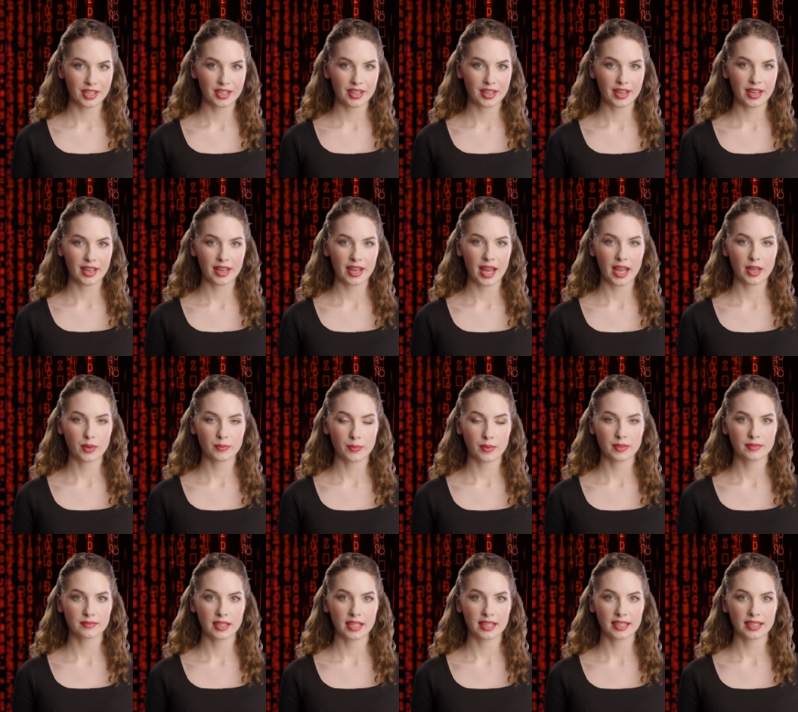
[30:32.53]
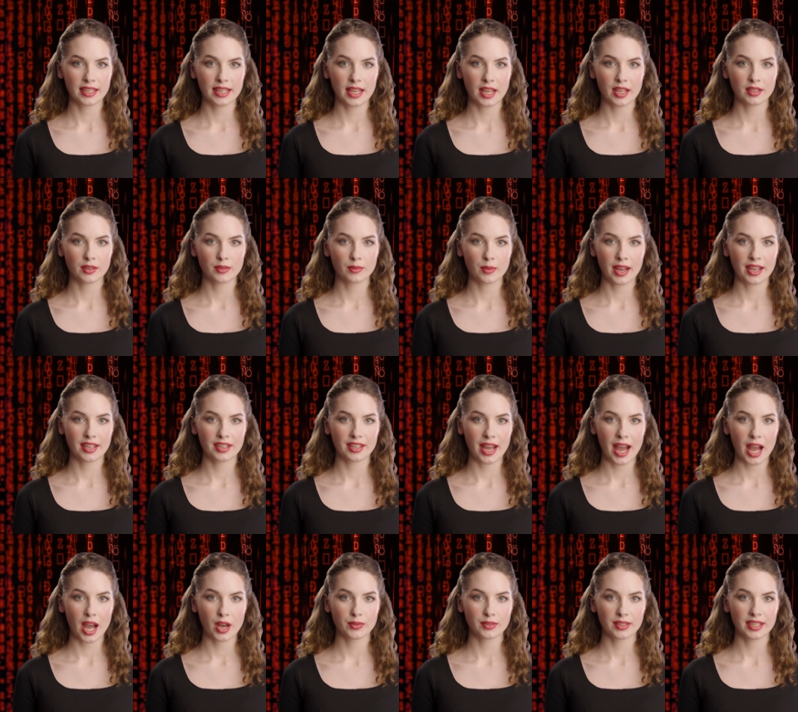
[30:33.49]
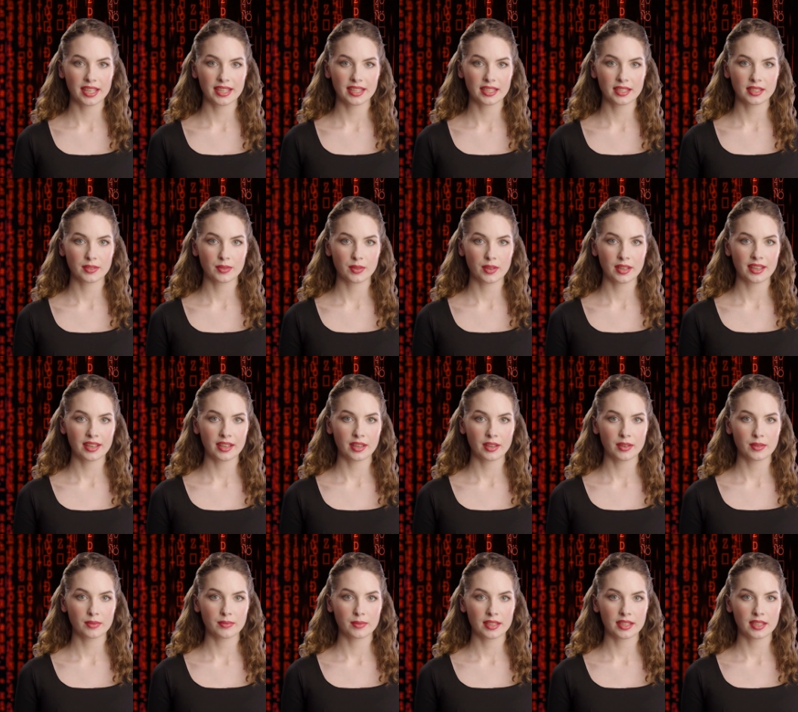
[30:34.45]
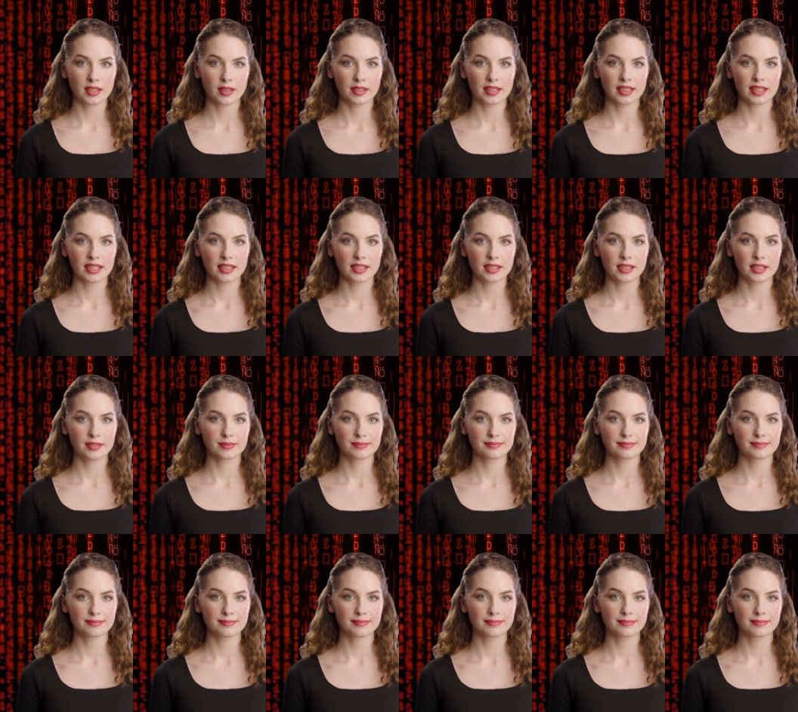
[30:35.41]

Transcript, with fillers: This can help prevent unauthorized access to critical resources.